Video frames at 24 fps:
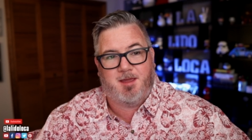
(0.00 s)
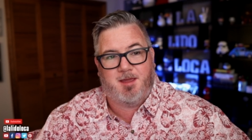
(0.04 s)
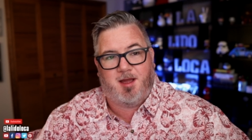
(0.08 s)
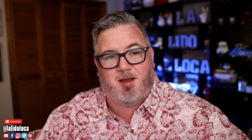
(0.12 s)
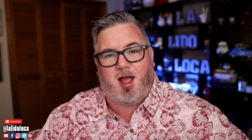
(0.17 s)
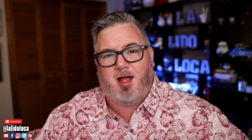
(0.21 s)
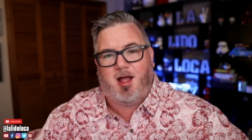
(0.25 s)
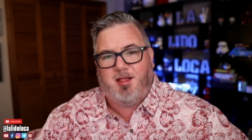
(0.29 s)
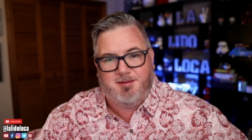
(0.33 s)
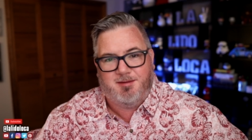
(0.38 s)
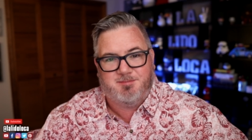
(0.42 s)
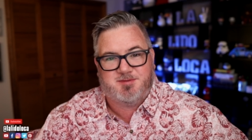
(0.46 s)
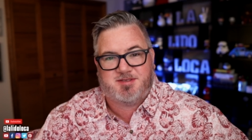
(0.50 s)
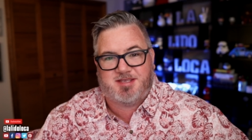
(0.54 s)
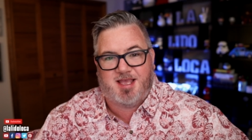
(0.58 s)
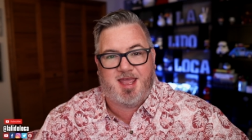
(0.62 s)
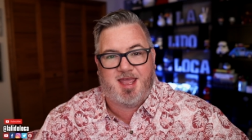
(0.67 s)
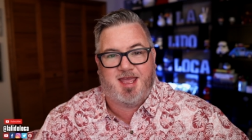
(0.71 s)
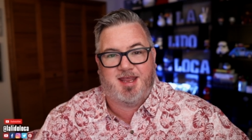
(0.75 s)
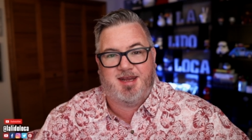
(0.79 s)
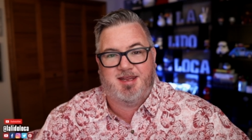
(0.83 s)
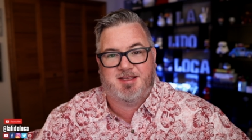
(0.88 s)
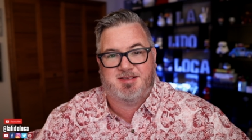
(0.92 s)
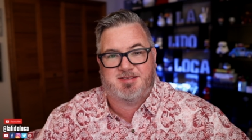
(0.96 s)
all I'm
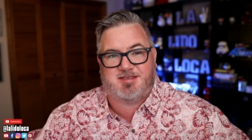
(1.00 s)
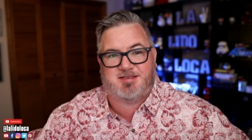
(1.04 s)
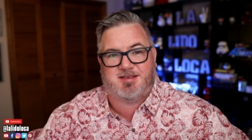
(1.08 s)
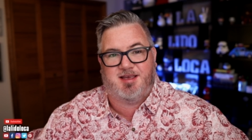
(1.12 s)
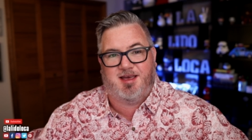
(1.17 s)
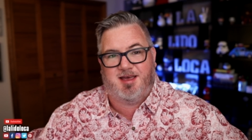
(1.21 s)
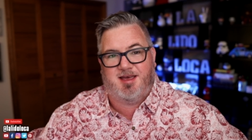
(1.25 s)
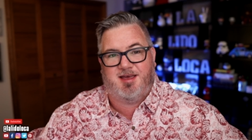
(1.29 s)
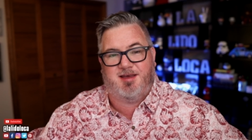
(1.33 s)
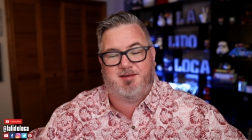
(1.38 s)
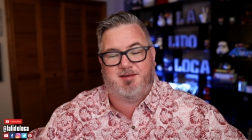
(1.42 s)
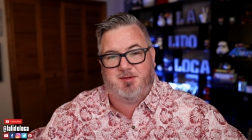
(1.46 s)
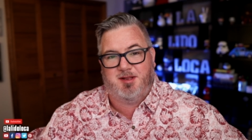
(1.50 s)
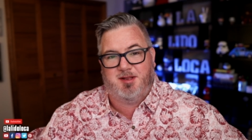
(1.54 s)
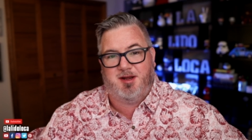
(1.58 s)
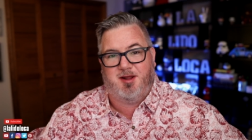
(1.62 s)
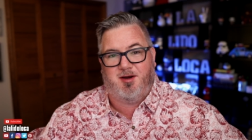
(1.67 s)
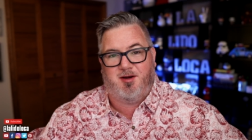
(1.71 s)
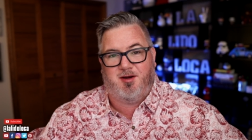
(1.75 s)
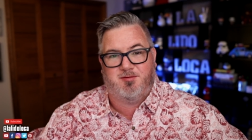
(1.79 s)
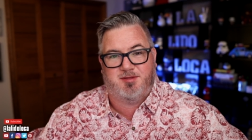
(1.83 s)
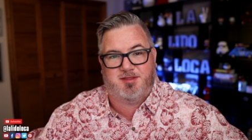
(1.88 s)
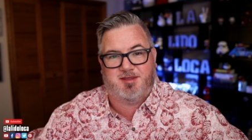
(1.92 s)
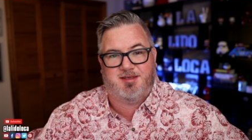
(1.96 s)
saying is, uh, you
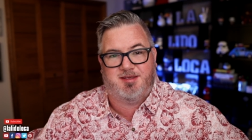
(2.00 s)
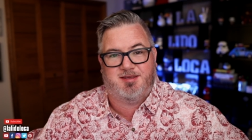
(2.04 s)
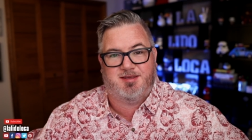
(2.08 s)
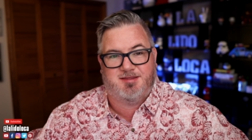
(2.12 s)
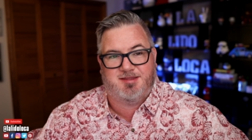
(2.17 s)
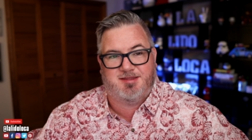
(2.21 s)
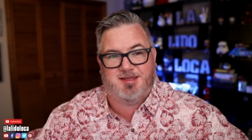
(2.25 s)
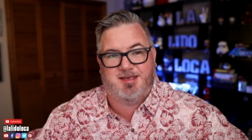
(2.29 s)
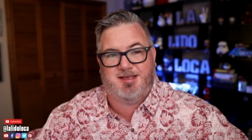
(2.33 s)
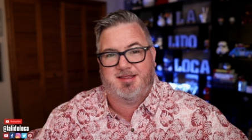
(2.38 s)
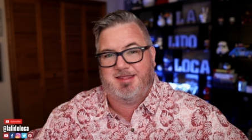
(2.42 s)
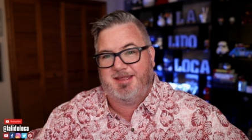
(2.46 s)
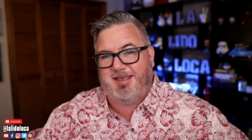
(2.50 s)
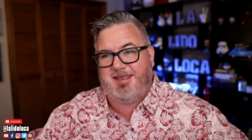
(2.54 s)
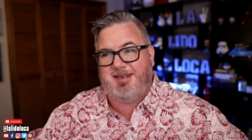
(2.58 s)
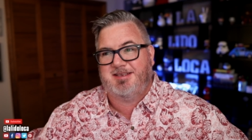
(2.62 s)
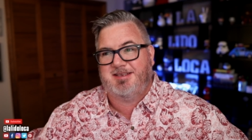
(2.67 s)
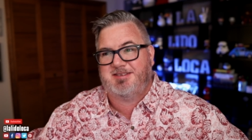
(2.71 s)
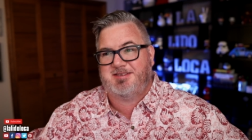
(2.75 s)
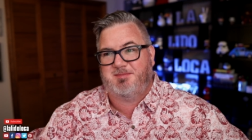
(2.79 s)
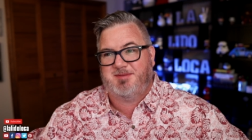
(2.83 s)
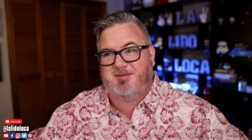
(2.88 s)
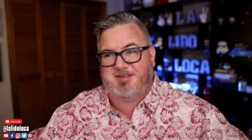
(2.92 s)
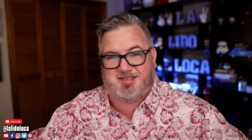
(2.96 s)
know, the the
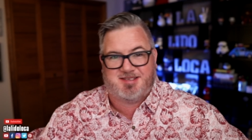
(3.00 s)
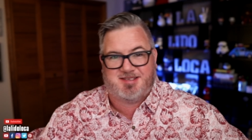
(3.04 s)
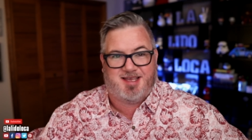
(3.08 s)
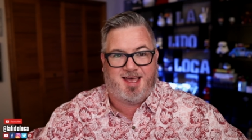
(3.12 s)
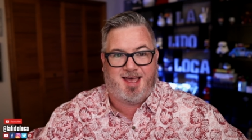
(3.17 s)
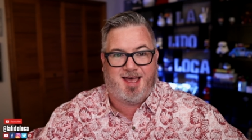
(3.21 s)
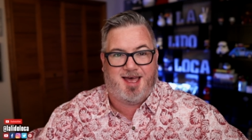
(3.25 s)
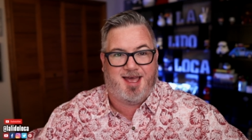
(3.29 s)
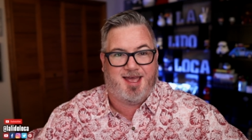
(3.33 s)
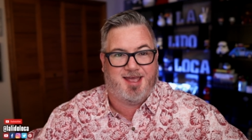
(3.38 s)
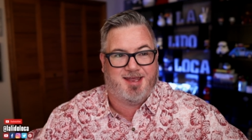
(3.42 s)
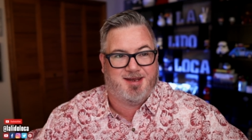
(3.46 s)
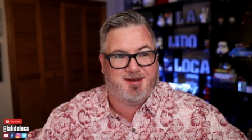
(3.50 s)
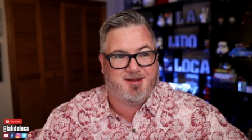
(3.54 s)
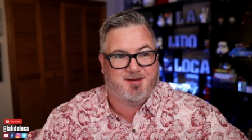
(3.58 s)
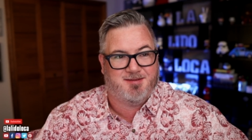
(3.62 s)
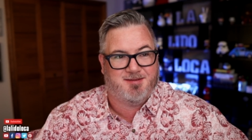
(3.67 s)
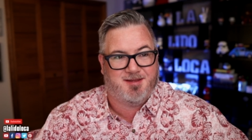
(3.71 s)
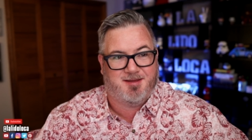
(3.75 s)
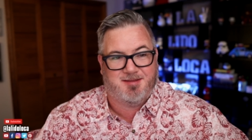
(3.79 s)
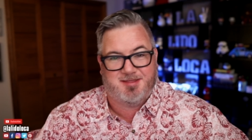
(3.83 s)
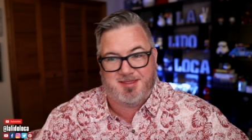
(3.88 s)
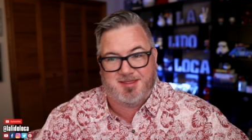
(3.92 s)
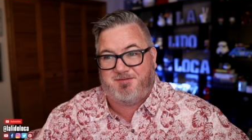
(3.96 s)
elitism aside, uh,
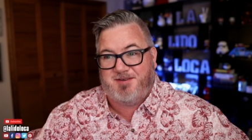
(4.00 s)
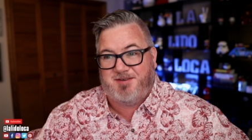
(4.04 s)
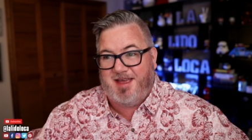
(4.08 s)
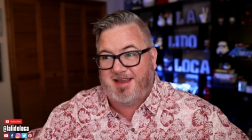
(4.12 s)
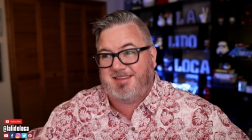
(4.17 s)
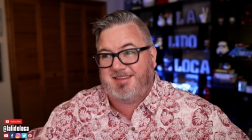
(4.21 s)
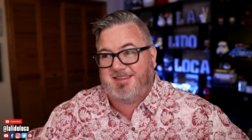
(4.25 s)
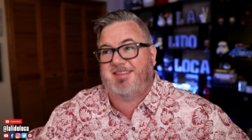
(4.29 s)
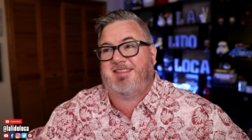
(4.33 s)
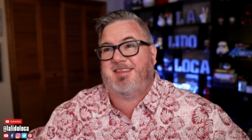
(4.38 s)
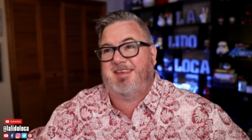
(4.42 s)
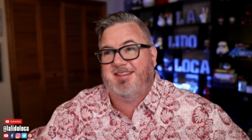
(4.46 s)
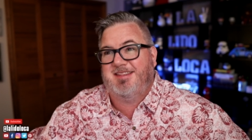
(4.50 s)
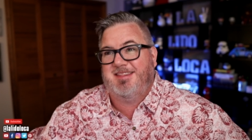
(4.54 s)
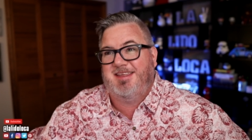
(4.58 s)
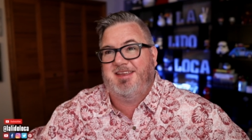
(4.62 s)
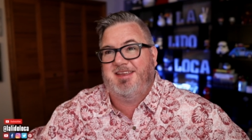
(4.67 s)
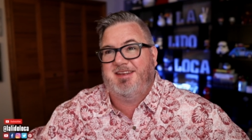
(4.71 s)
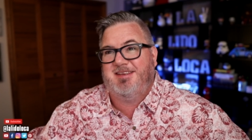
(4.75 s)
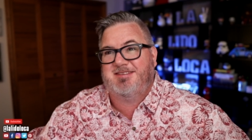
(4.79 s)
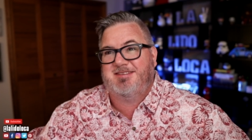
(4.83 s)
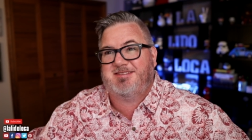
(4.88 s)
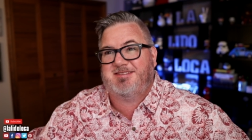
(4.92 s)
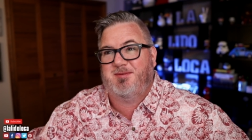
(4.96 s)
the fact that the
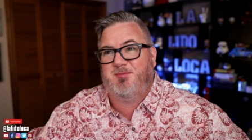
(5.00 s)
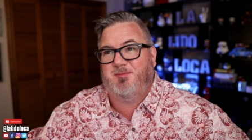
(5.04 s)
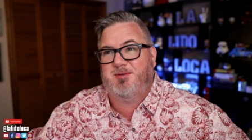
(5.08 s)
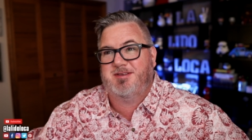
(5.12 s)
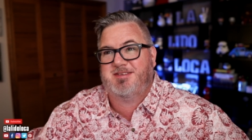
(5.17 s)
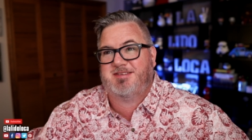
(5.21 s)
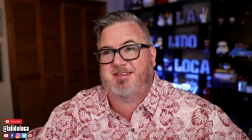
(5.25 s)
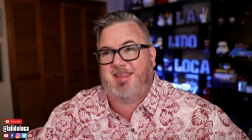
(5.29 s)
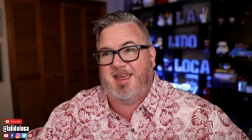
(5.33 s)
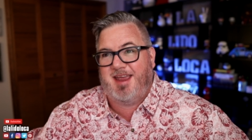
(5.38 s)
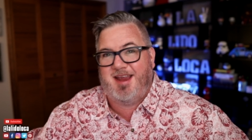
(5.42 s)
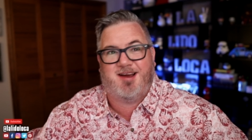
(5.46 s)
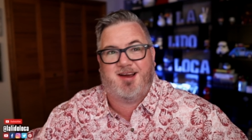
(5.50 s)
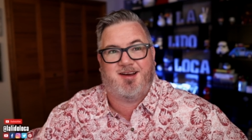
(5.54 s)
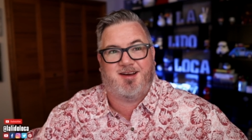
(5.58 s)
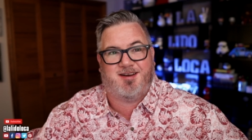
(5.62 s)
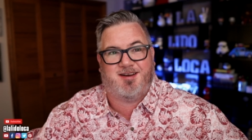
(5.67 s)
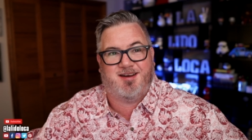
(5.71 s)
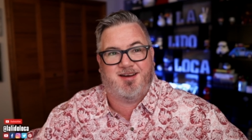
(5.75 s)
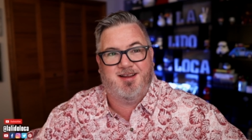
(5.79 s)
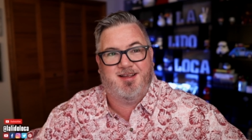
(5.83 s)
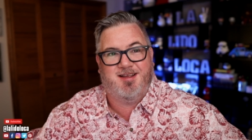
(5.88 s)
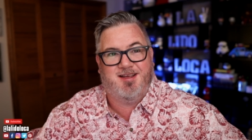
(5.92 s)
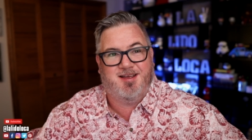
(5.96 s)
elitism was
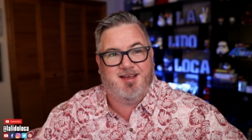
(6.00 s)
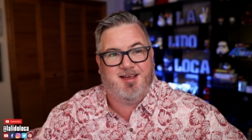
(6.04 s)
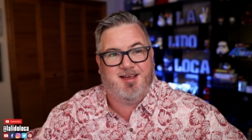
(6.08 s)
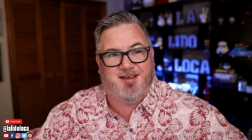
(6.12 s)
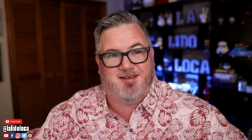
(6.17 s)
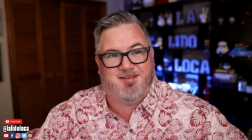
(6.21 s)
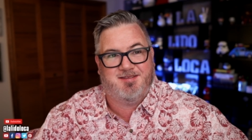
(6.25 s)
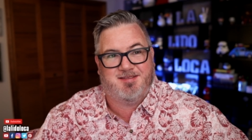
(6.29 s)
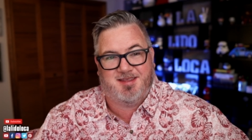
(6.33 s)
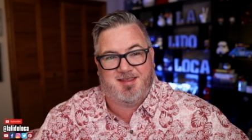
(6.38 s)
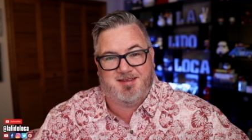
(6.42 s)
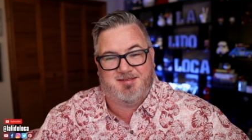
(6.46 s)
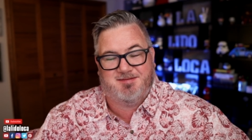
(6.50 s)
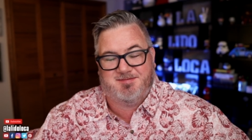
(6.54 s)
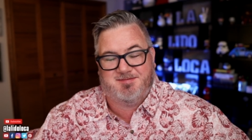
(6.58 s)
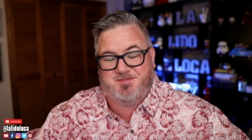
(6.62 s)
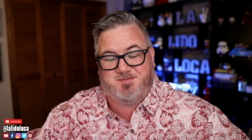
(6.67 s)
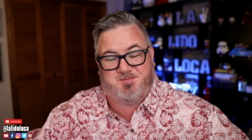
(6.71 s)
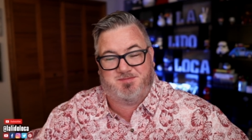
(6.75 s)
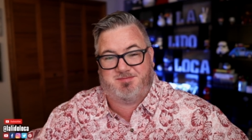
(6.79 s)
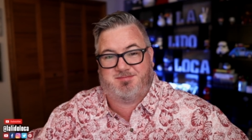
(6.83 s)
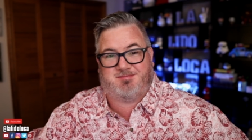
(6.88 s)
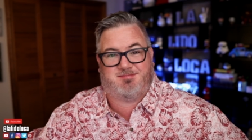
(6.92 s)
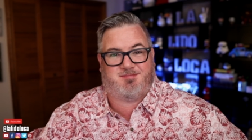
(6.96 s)
there, uh,
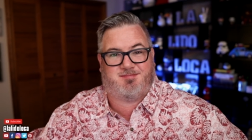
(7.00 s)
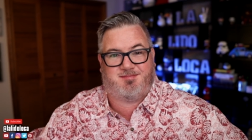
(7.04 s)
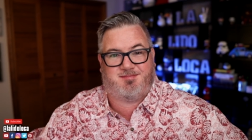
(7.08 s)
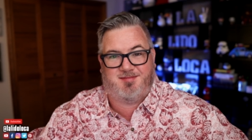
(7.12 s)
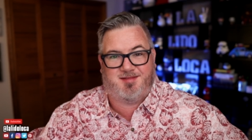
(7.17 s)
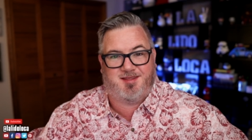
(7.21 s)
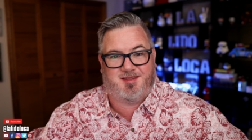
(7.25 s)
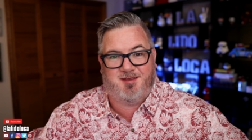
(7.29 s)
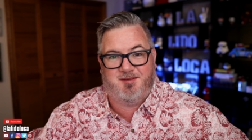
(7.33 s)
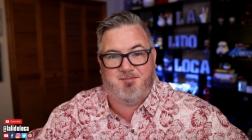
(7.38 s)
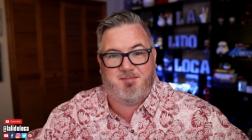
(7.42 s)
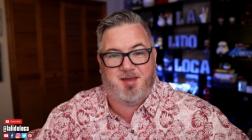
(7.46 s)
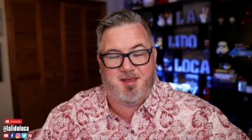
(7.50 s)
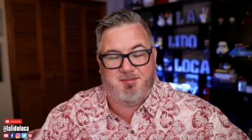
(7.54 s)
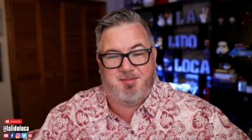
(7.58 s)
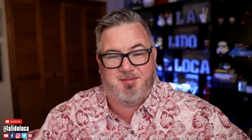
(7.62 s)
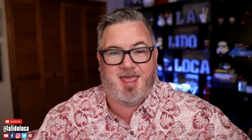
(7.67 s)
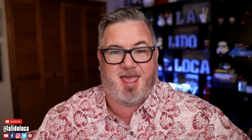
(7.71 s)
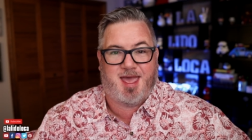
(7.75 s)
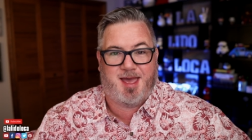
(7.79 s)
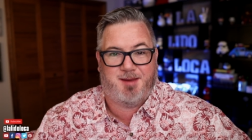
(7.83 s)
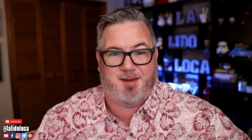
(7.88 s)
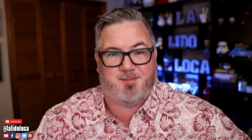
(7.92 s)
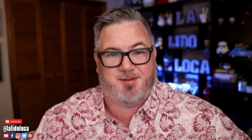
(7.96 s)
it made me
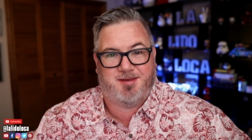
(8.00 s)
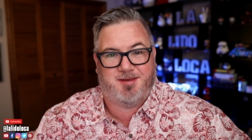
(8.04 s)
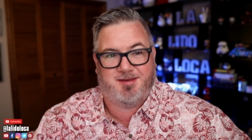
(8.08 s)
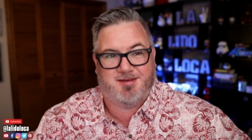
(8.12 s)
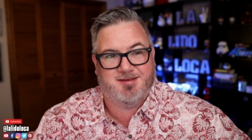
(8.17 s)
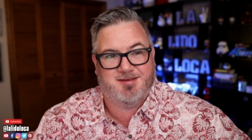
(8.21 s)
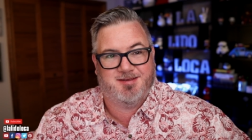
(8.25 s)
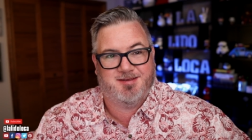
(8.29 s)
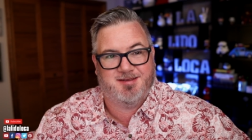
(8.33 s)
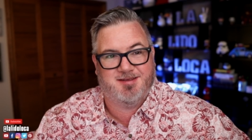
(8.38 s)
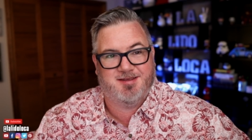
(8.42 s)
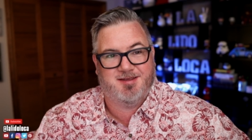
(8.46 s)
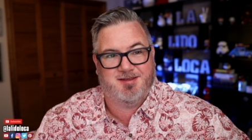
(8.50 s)
happy.